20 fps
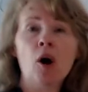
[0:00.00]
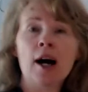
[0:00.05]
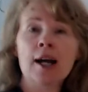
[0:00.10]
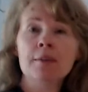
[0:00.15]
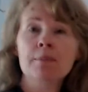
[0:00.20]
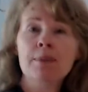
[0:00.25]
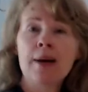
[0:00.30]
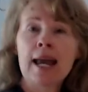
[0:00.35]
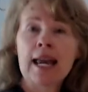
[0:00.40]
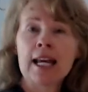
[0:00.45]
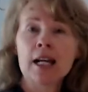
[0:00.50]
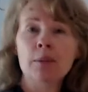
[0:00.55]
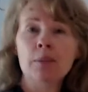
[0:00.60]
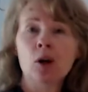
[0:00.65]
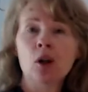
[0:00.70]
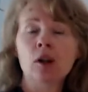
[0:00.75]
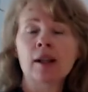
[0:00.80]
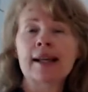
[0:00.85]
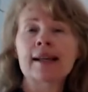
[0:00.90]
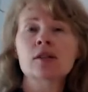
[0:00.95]

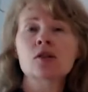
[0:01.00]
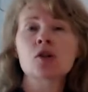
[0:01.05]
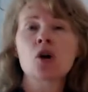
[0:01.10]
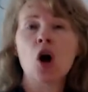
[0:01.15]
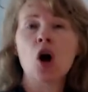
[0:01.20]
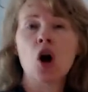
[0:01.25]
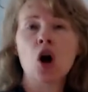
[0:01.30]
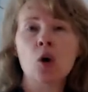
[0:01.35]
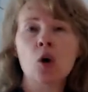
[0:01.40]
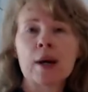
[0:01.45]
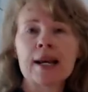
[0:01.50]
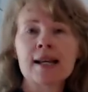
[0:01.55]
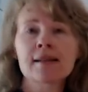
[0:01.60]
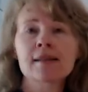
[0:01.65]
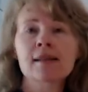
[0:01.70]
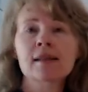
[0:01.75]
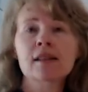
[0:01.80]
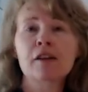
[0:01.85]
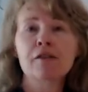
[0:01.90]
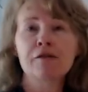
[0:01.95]
payable is always
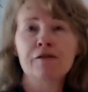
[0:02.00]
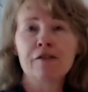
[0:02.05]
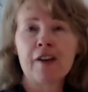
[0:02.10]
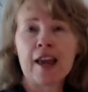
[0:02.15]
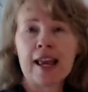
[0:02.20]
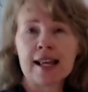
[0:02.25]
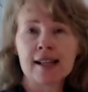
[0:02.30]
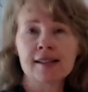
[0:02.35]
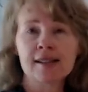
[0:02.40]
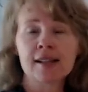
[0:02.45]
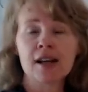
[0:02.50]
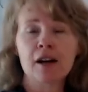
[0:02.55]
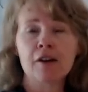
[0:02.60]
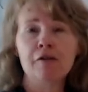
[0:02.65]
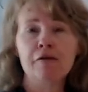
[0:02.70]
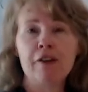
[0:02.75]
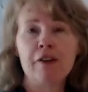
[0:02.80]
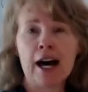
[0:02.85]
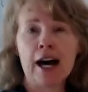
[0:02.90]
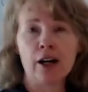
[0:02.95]
the face
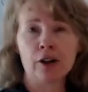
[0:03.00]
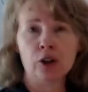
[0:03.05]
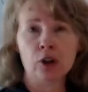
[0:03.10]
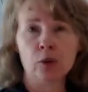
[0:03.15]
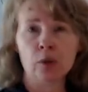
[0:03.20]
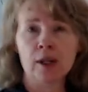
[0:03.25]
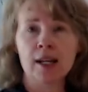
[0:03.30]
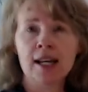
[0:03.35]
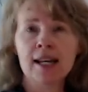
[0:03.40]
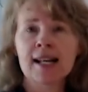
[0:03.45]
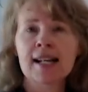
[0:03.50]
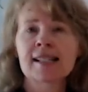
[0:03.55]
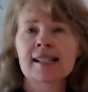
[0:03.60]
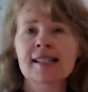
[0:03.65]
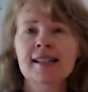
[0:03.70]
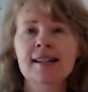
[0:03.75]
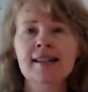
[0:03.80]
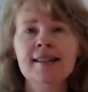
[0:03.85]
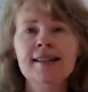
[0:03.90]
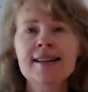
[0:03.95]
value. It's a
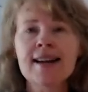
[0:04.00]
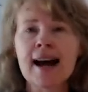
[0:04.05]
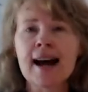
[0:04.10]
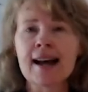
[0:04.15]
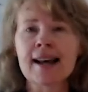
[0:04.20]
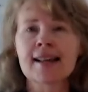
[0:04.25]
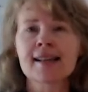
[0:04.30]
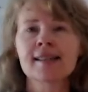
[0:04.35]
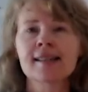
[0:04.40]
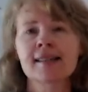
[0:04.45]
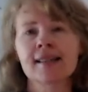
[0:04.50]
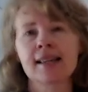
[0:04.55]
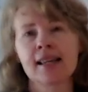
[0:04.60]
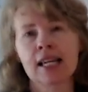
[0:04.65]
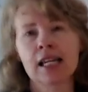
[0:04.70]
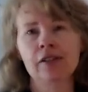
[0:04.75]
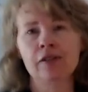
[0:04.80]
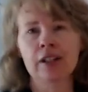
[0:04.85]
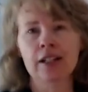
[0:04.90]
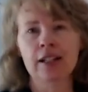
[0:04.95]
nice
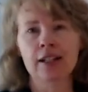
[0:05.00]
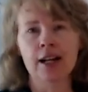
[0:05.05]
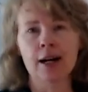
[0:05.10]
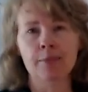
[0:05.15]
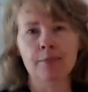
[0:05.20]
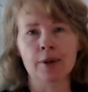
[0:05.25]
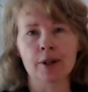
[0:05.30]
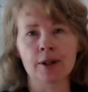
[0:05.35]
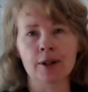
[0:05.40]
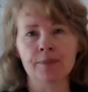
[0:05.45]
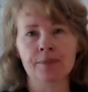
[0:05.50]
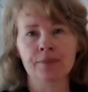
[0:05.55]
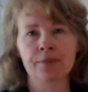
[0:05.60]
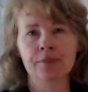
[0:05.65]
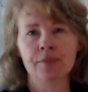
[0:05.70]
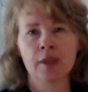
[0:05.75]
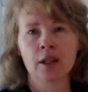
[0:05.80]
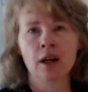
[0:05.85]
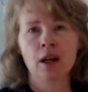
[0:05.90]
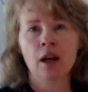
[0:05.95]
even number.
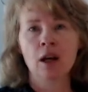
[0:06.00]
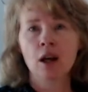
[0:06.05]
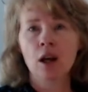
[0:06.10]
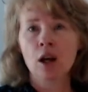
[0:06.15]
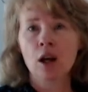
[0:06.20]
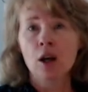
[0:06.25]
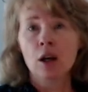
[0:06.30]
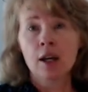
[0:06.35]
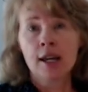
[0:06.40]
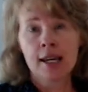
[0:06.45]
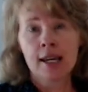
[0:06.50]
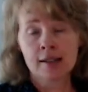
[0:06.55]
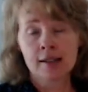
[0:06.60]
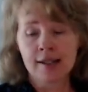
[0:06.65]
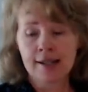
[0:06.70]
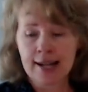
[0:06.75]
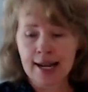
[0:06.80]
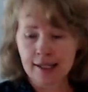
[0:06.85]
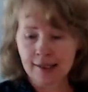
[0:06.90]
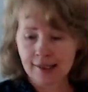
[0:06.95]
Here's the
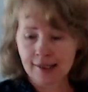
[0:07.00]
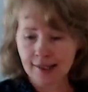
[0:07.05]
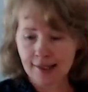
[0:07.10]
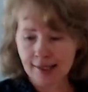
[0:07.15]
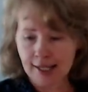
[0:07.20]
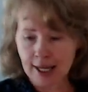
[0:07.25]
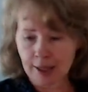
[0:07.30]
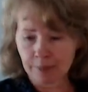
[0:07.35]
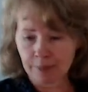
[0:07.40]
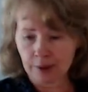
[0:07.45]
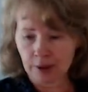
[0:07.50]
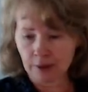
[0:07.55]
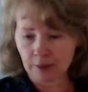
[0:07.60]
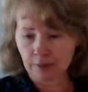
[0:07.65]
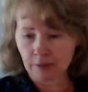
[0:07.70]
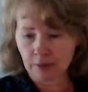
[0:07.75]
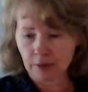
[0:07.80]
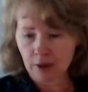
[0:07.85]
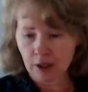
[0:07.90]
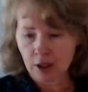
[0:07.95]
next example.
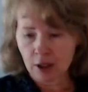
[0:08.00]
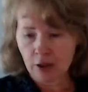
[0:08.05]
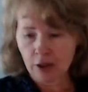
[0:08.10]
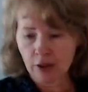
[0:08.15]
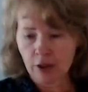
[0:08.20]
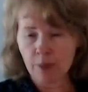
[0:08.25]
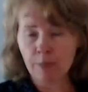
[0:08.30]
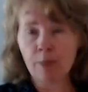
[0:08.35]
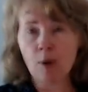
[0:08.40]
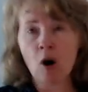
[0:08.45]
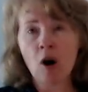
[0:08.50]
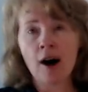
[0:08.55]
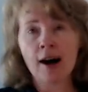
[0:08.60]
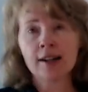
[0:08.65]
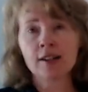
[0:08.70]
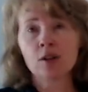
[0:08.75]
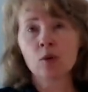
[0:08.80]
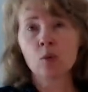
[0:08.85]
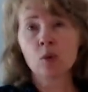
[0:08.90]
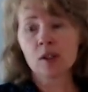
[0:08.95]
The
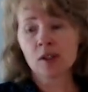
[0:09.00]
bond was